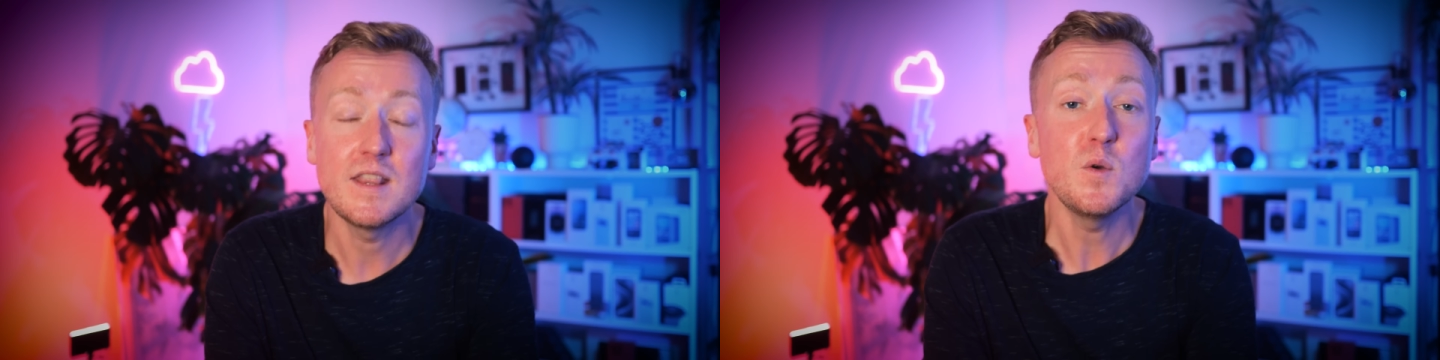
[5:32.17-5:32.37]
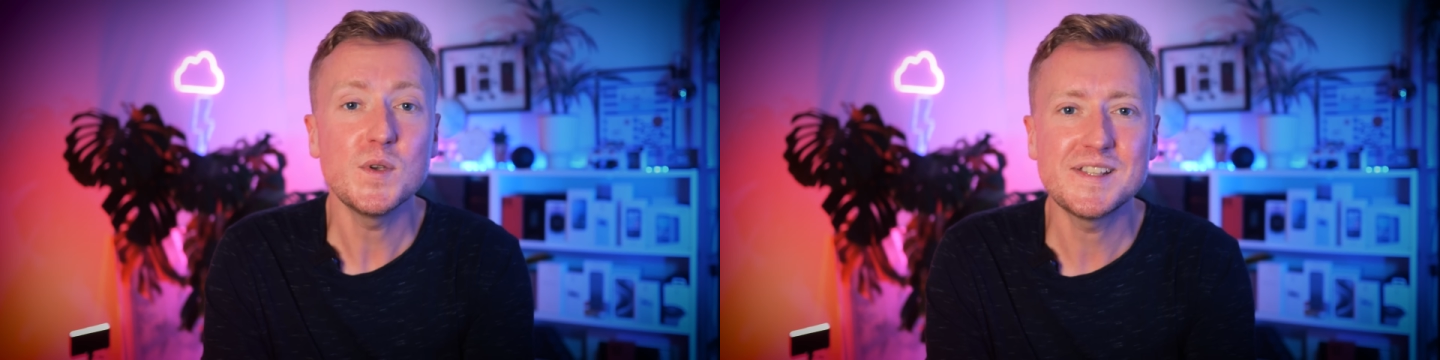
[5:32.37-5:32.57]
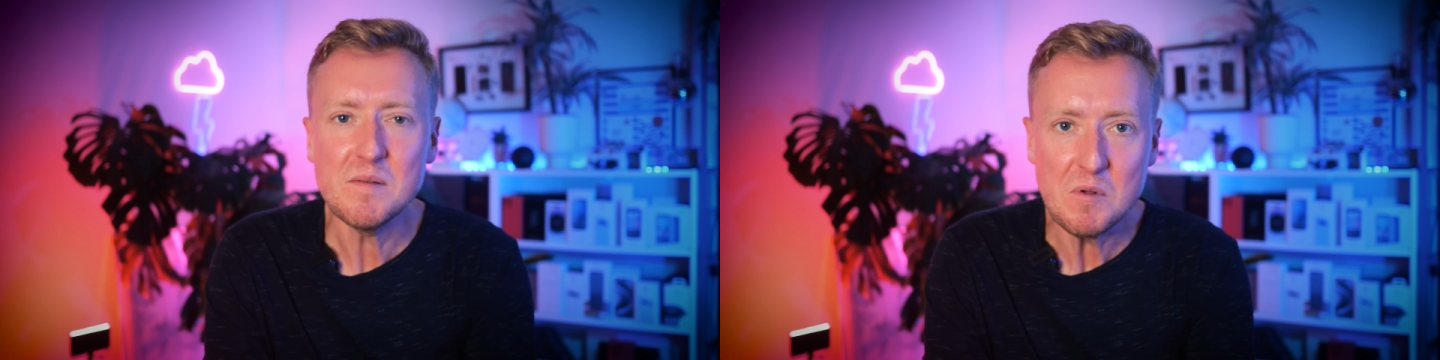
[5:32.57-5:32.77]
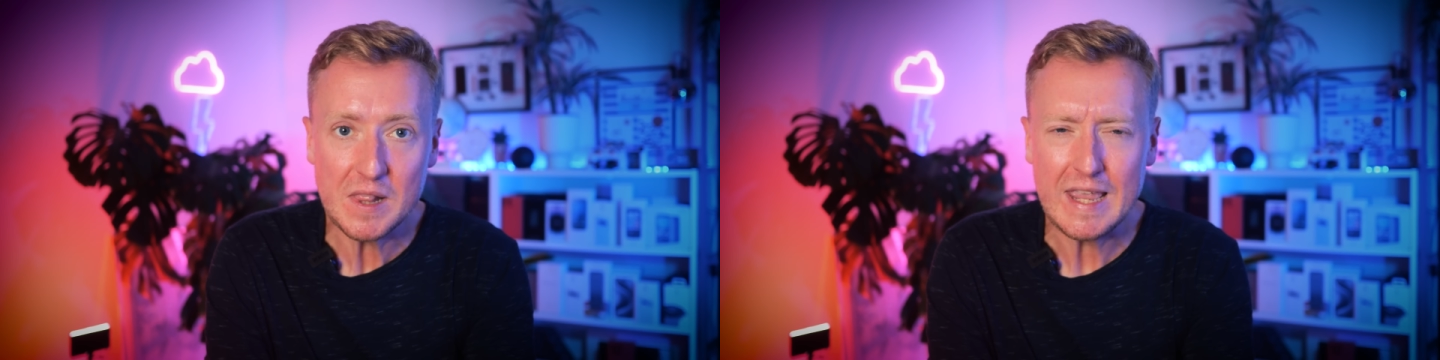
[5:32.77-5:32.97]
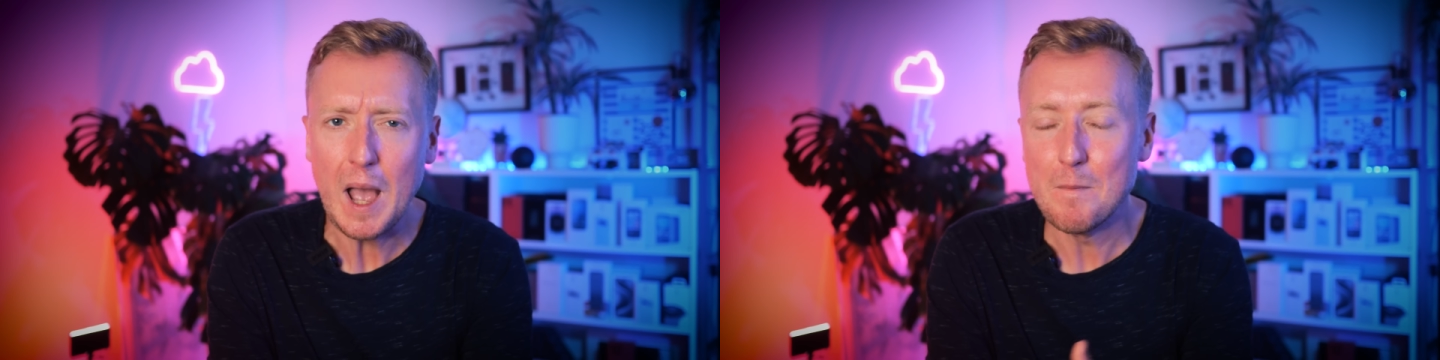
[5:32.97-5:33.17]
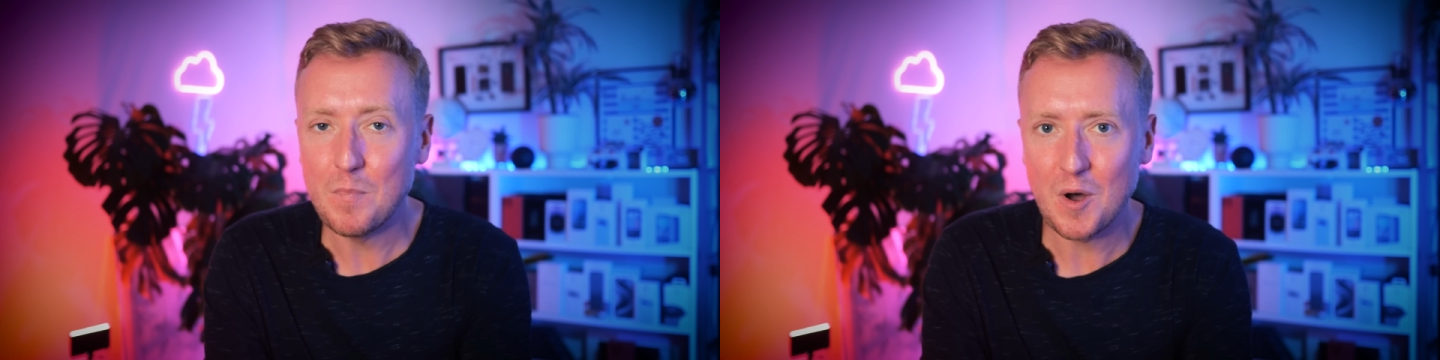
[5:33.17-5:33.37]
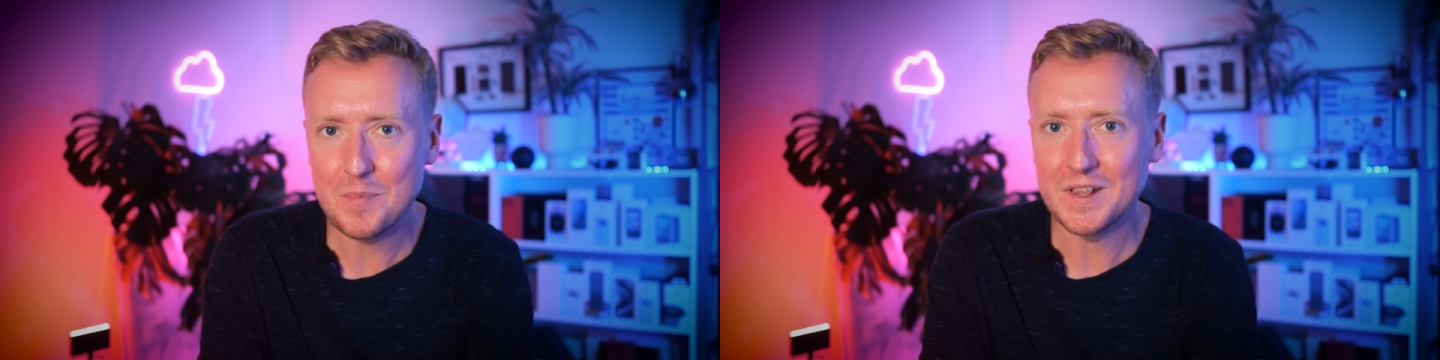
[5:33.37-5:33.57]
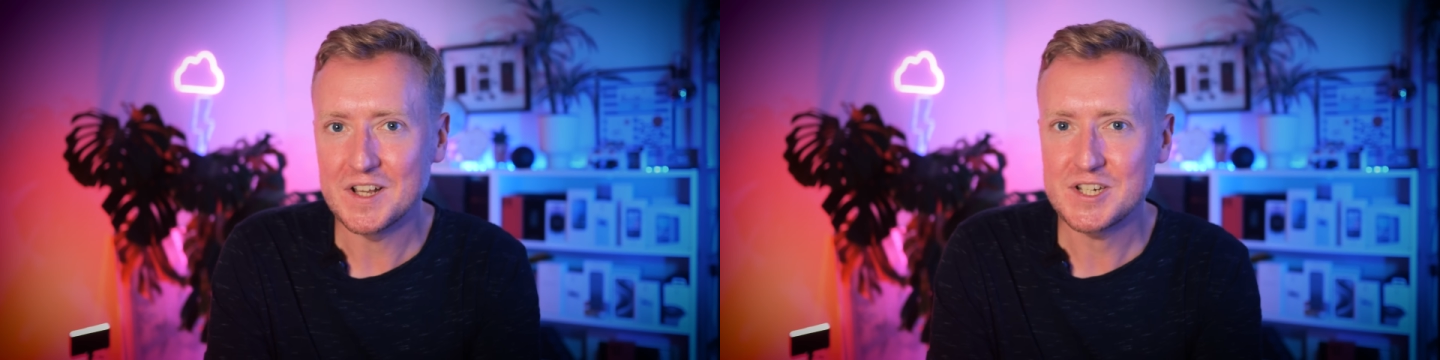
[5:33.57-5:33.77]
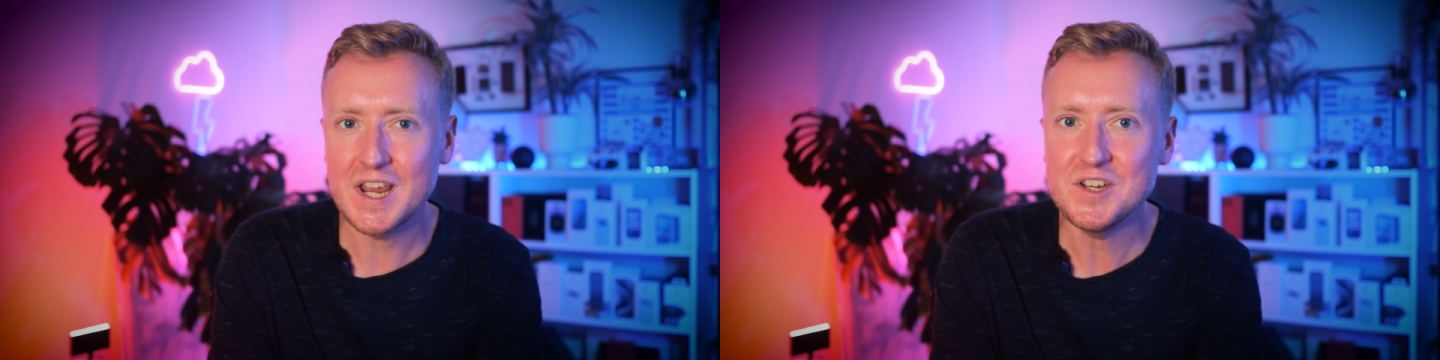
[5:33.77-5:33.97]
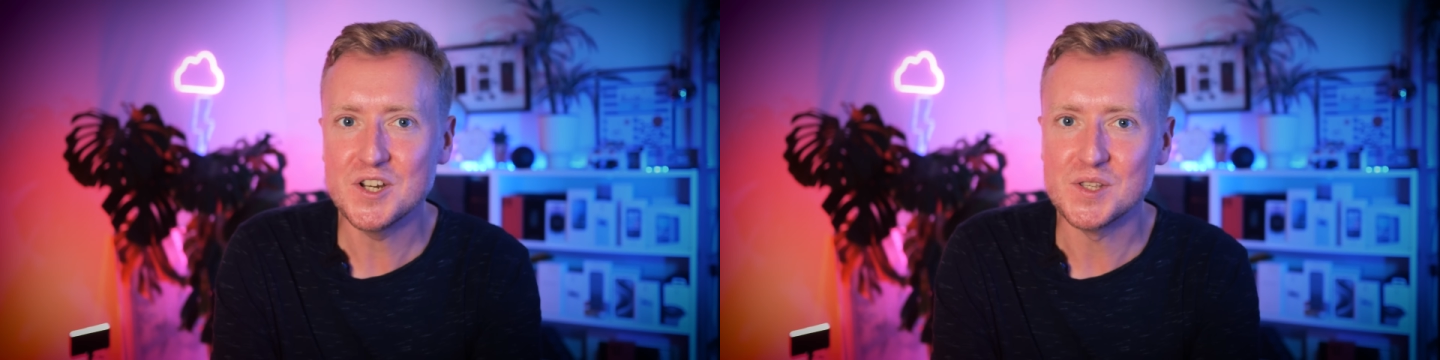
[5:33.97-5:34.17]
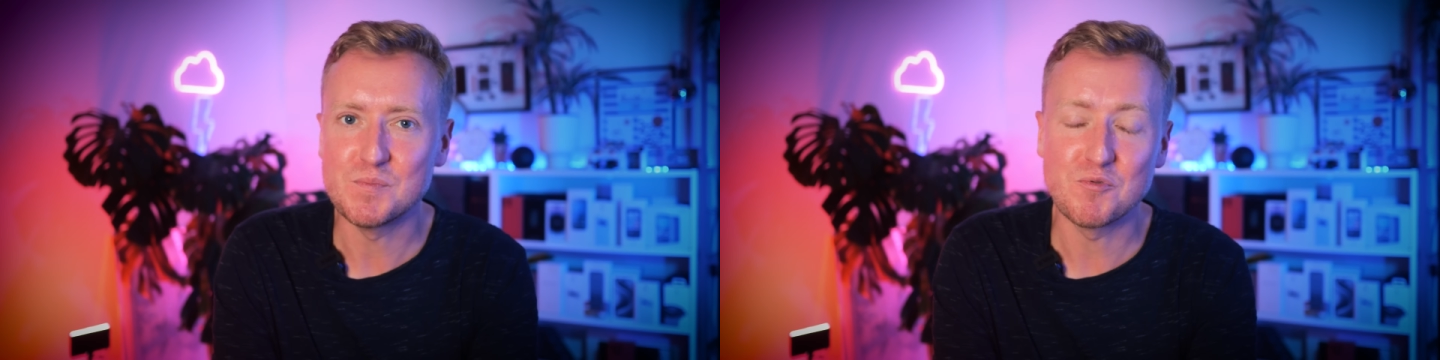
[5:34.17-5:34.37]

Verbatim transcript: And there were similarly unpopular changes